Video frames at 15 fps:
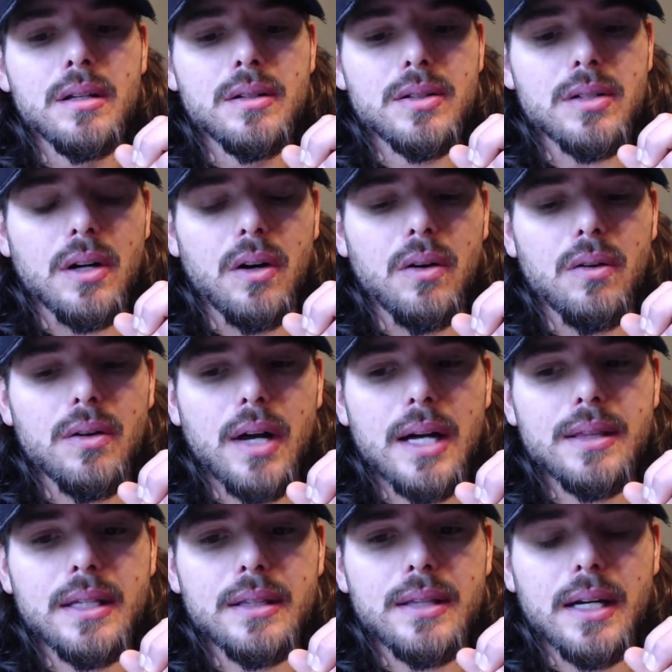So I
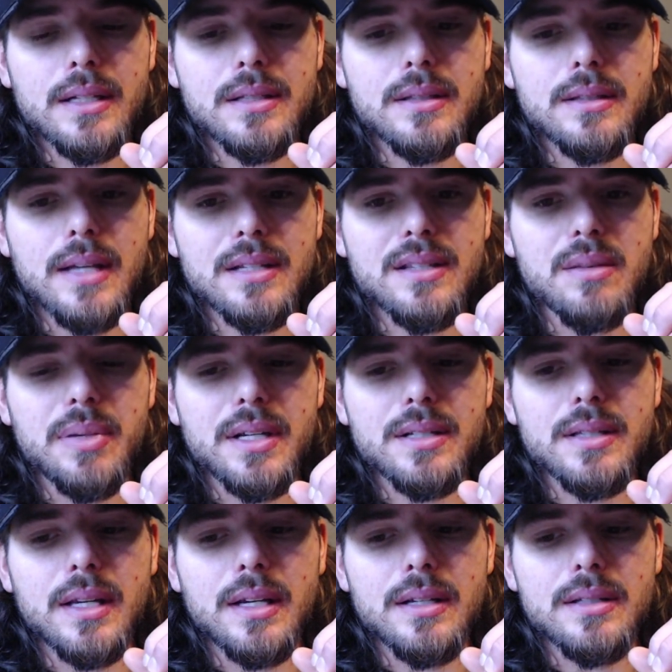think that's the biggest
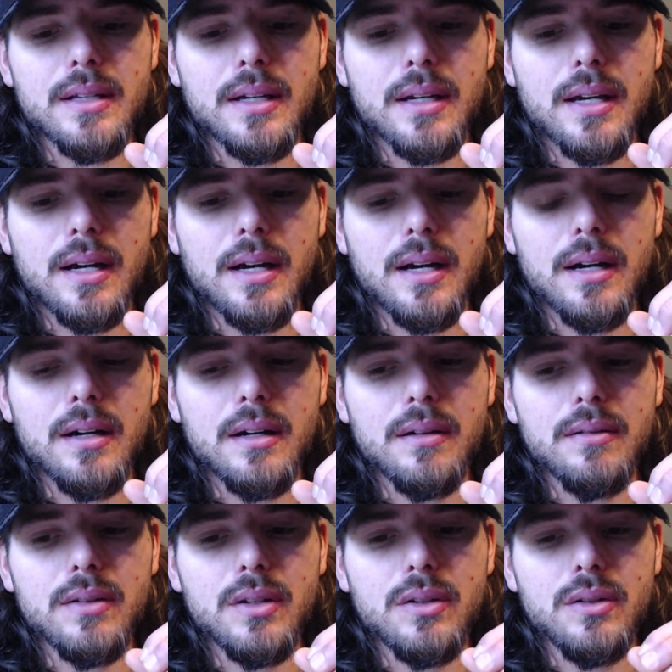thing is like
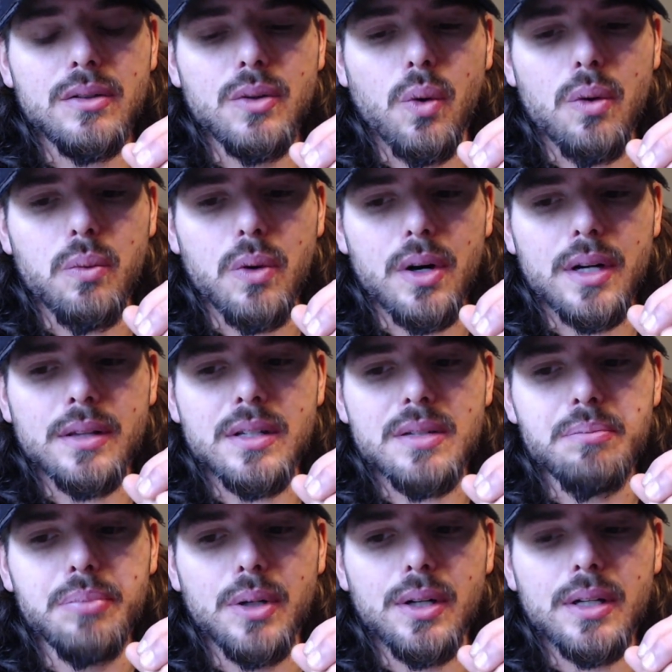your work in this
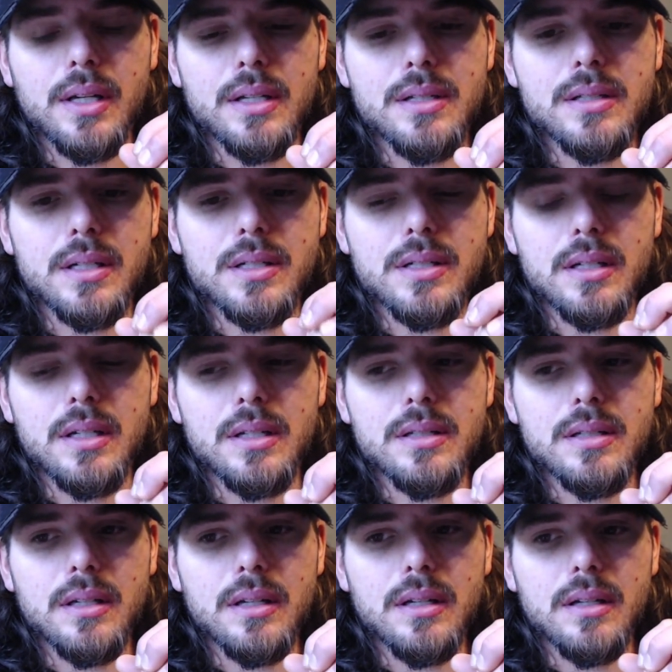book is
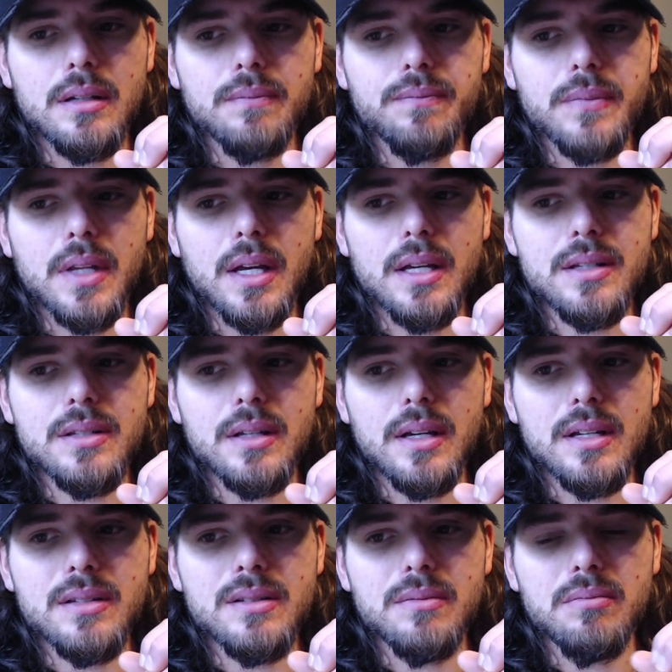
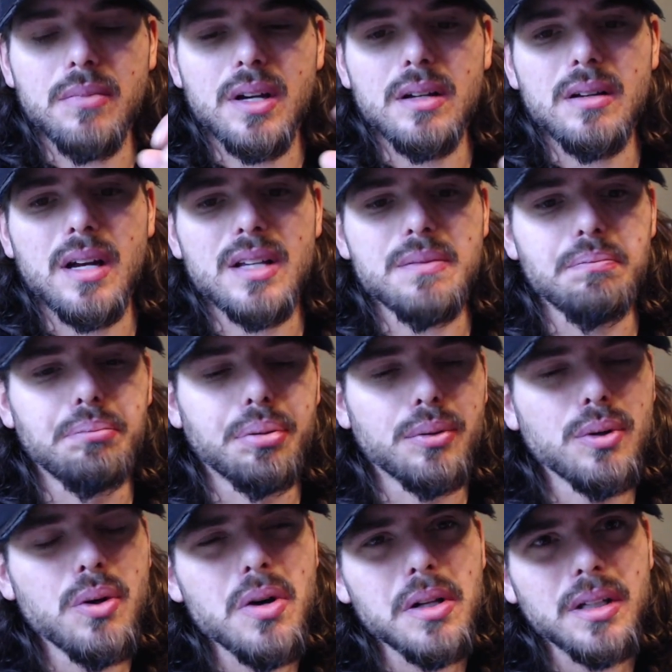it's
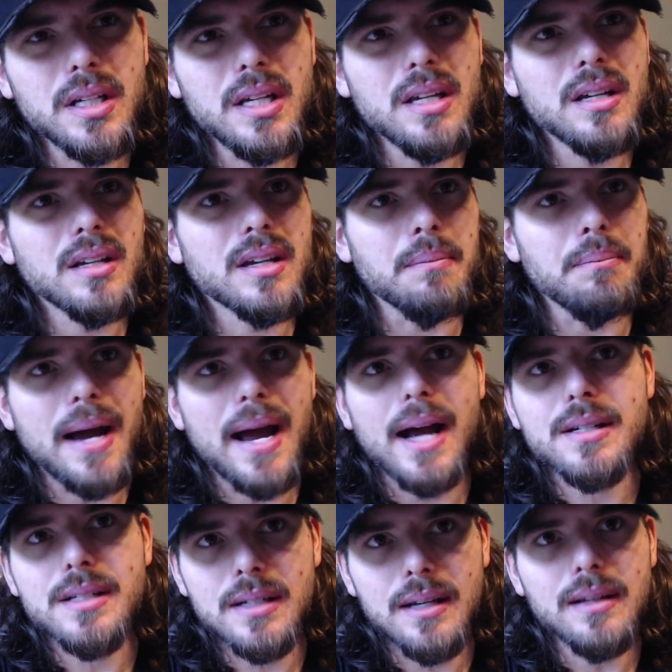brutally
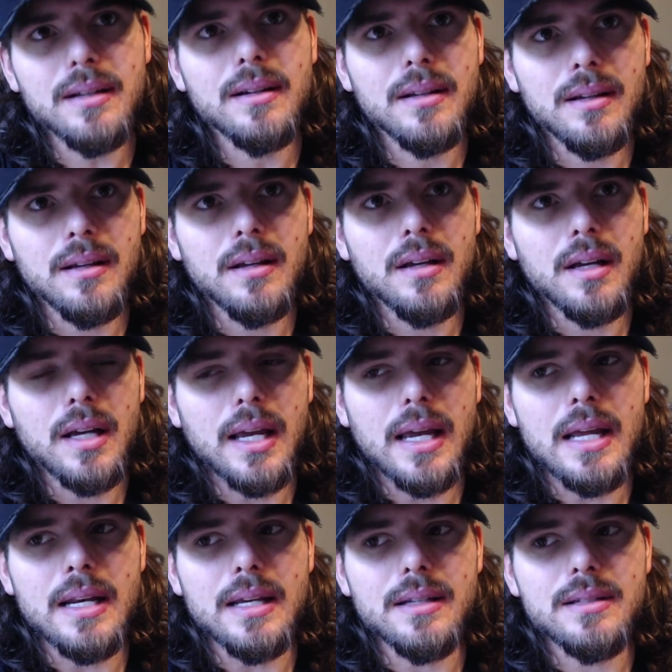compassionate
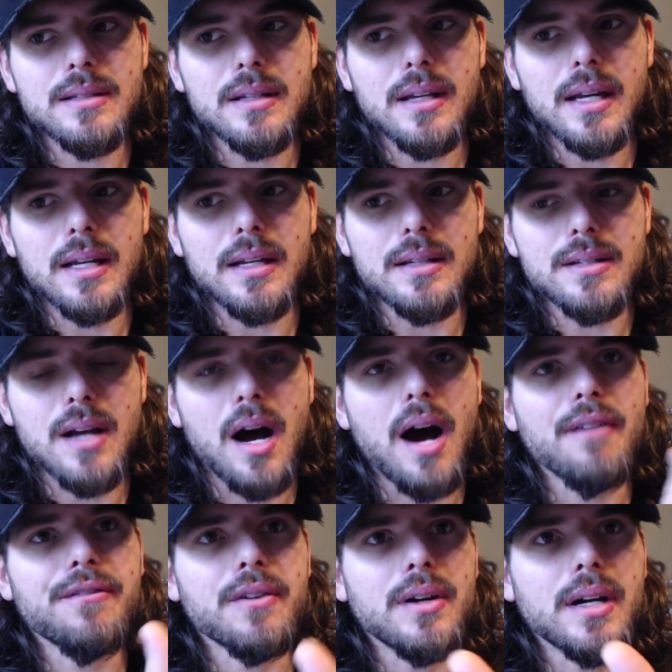in its
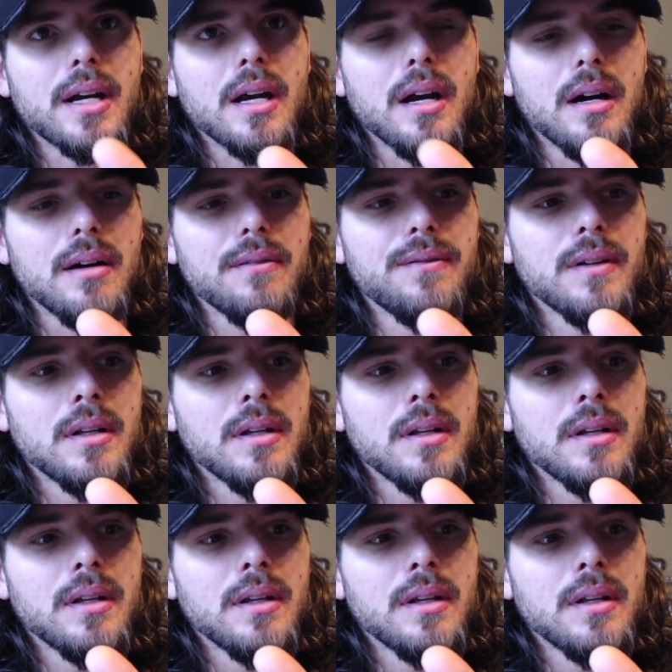offering of